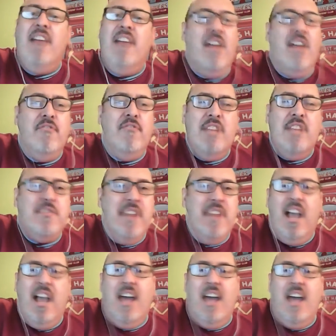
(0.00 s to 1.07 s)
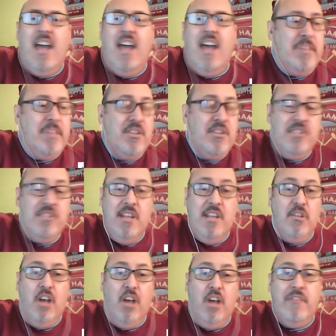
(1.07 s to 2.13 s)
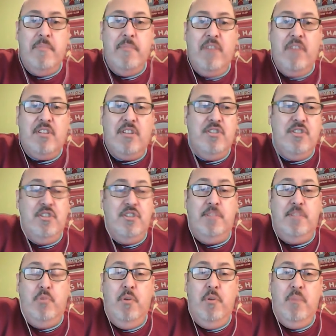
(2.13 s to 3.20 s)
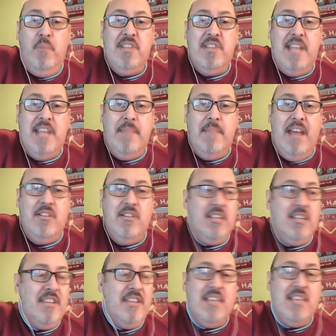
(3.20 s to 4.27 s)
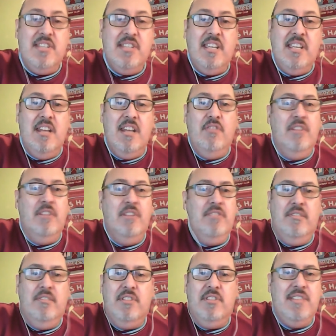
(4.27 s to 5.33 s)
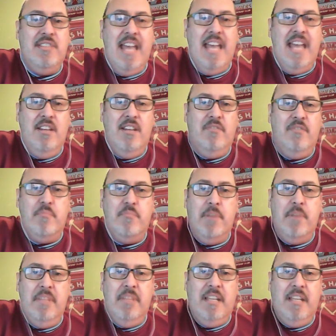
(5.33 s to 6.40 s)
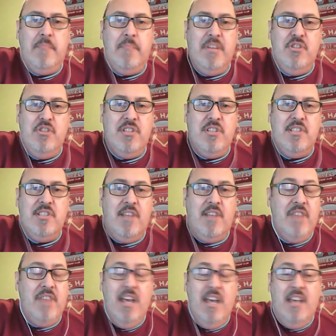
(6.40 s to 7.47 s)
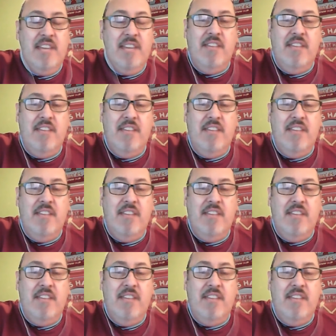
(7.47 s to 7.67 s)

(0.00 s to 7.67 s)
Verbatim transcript: and it's funny, I asked that because, you know, a lot of Americans that are supporting West Ham now, it's like they see, you know, the standard of the Premier League pitches and stuff.